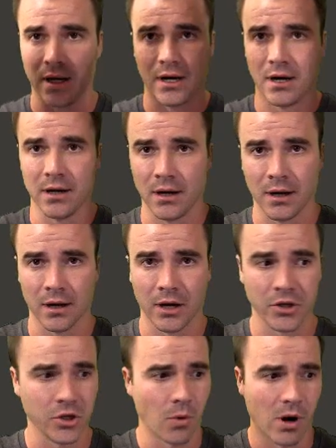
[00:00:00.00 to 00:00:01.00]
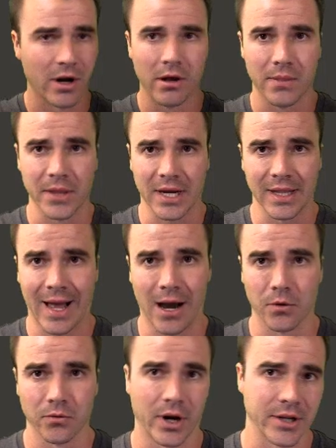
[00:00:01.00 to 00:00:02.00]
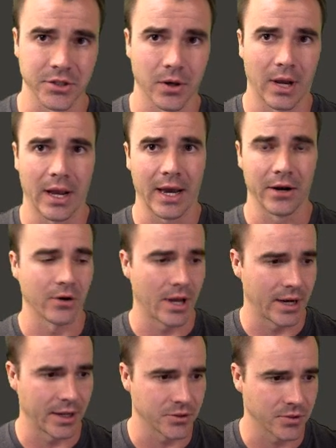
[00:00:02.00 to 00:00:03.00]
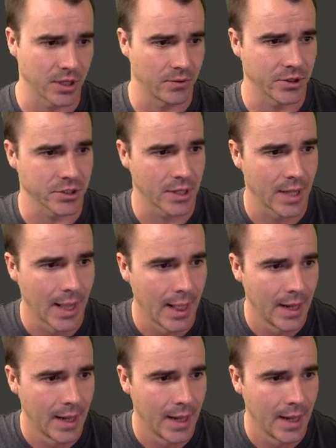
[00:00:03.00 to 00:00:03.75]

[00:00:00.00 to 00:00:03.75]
a URL in the cloud, right? So I don't know how to answer that question.